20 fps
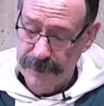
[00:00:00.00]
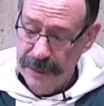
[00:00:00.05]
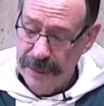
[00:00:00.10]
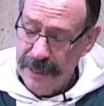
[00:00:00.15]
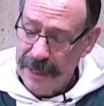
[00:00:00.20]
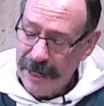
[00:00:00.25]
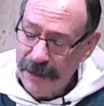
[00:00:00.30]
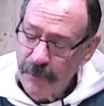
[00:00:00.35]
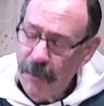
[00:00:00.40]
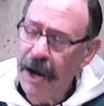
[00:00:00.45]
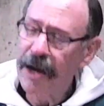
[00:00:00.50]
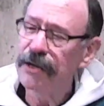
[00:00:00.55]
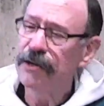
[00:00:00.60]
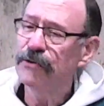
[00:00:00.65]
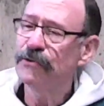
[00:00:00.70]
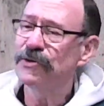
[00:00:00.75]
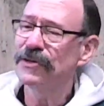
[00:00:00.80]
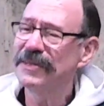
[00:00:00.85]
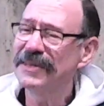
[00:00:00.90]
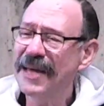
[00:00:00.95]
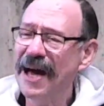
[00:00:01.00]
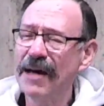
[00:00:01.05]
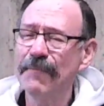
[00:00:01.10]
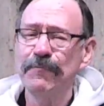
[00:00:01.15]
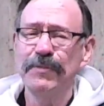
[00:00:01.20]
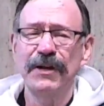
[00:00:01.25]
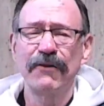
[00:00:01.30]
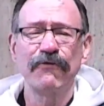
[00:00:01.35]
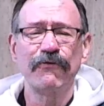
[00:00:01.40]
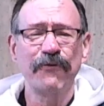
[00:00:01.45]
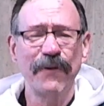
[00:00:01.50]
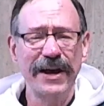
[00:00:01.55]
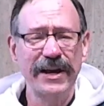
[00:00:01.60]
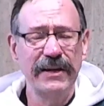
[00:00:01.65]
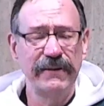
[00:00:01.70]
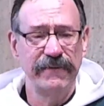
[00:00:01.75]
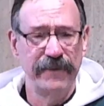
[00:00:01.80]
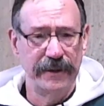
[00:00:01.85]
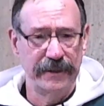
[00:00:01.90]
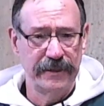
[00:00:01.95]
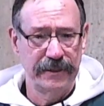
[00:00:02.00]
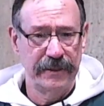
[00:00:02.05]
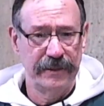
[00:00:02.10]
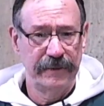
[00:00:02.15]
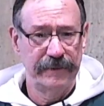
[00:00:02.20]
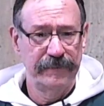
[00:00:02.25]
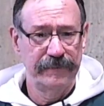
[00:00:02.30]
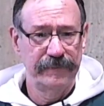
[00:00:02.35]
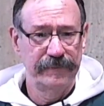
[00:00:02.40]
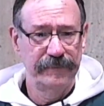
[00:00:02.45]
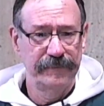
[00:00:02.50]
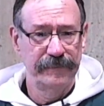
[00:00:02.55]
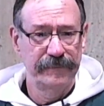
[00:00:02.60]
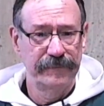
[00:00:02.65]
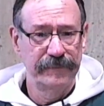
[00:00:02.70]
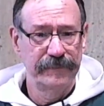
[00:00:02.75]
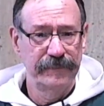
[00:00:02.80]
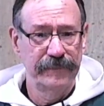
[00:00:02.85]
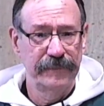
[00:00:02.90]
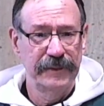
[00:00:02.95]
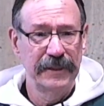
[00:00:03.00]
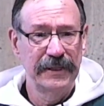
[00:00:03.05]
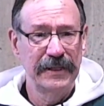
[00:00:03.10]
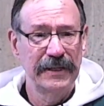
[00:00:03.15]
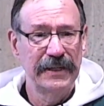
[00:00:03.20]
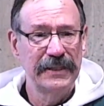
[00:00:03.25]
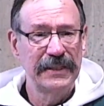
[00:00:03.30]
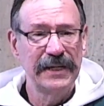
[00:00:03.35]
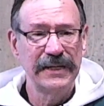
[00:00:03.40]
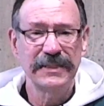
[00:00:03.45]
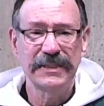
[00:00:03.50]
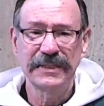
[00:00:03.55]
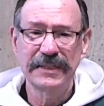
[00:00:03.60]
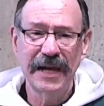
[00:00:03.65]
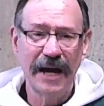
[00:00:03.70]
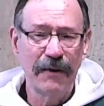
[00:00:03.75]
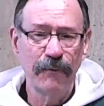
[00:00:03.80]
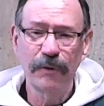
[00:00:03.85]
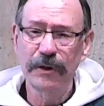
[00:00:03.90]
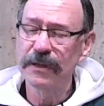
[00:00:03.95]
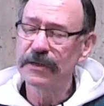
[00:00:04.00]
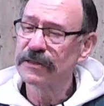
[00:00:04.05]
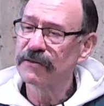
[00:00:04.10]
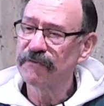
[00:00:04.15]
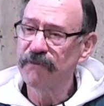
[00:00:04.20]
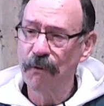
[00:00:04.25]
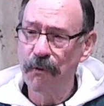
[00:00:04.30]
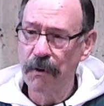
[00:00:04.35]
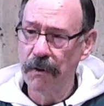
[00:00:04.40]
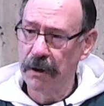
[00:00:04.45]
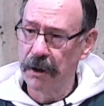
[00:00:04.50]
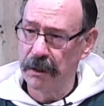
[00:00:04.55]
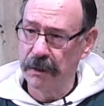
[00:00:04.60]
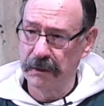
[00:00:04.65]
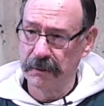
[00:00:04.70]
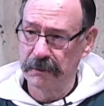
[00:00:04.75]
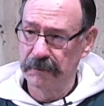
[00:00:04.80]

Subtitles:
I want you to not be afraid of it. That's not what it's for.